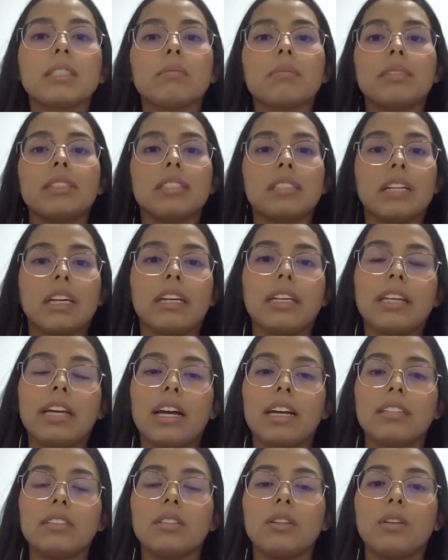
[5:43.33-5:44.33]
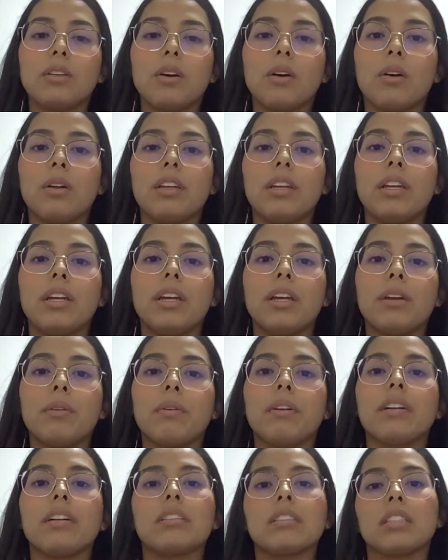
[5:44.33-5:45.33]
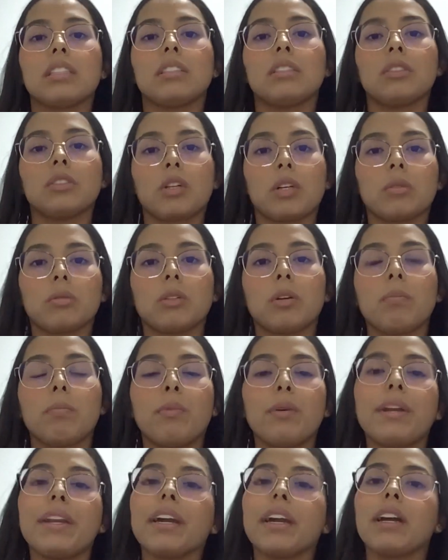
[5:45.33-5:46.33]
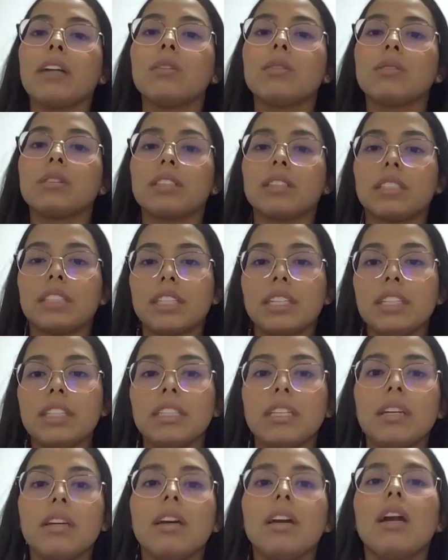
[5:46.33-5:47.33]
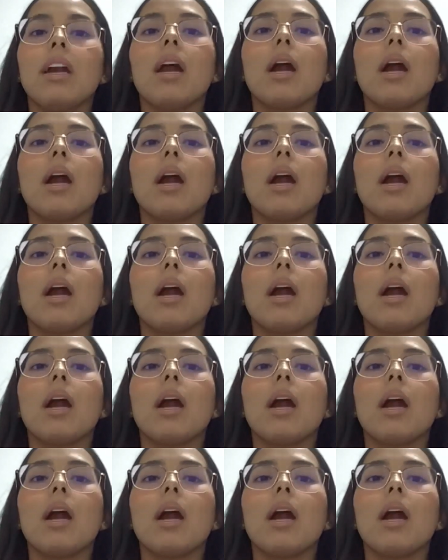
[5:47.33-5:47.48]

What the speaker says: business can not only weather the storms of political uncertainty,